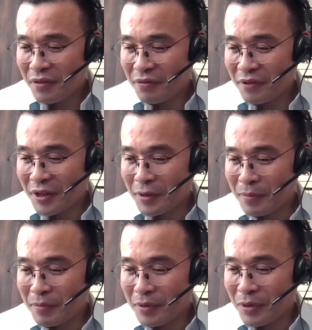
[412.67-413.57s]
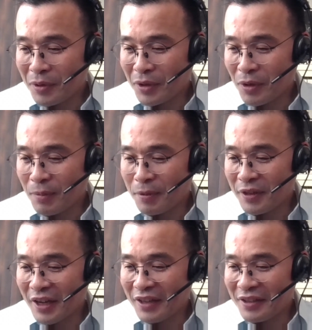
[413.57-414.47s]
from your corporate
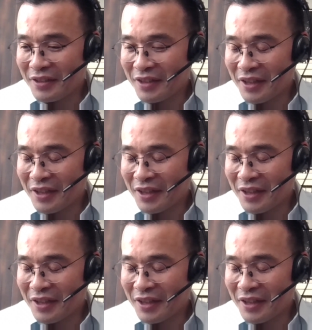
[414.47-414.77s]
nine